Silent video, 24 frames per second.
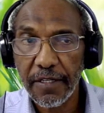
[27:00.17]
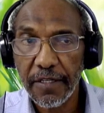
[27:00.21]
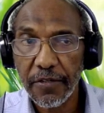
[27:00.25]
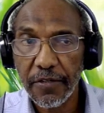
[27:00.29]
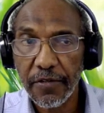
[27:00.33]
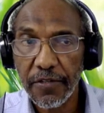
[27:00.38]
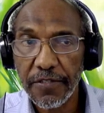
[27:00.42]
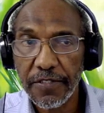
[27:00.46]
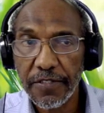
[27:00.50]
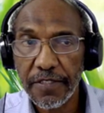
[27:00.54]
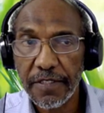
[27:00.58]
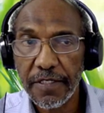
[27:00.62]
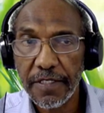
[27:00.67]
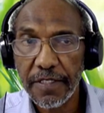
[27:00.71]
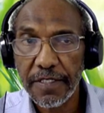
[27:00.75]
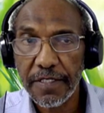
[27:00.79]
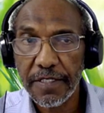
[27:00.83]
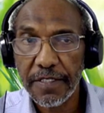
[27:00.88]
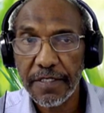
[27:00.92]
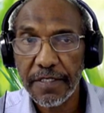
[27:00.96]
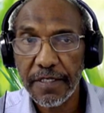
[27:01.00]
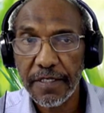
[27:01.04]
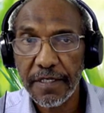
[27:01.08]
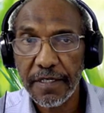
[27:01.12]
across
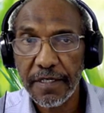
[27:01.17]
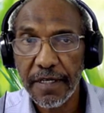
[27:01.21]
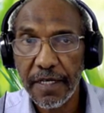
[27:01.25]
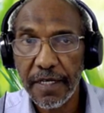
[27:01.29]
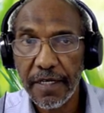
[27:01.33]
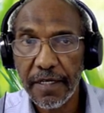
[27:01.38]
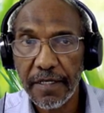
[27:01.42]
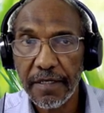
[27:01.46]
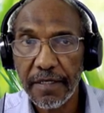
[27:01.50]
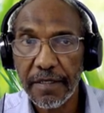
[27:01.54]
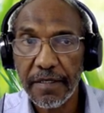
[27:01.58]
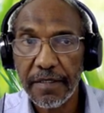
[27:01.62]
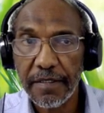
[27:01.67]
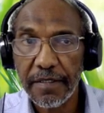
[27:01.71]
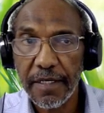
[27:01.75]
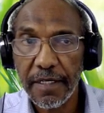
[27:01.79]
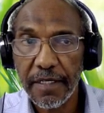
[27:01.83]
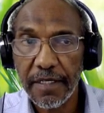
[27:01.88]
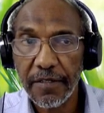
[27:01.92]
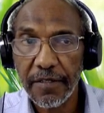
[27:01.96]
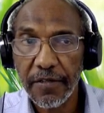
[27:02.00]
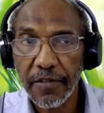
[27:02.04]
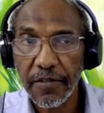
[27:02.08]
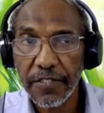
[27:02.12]
this uh, uh,
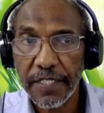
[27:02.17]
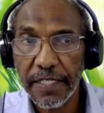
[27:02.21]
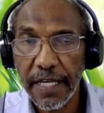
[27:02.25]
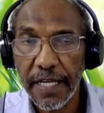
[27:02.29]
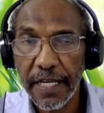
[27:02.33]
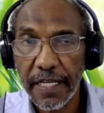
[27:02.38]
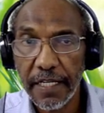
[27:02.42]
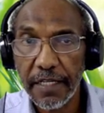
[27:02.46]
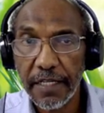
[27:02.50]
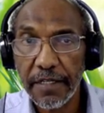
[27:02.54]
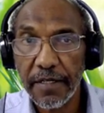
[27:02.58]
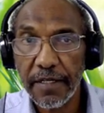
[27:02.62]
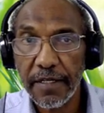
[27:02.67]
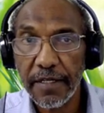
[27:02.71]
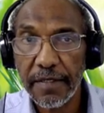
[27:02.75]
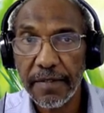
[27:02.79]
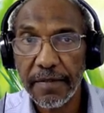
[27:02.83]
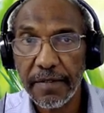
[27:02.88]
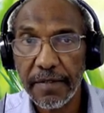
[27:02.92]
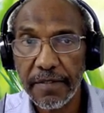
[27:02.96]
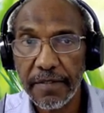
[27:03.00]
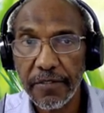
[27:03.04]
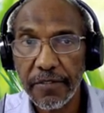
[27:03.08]
across the diagonal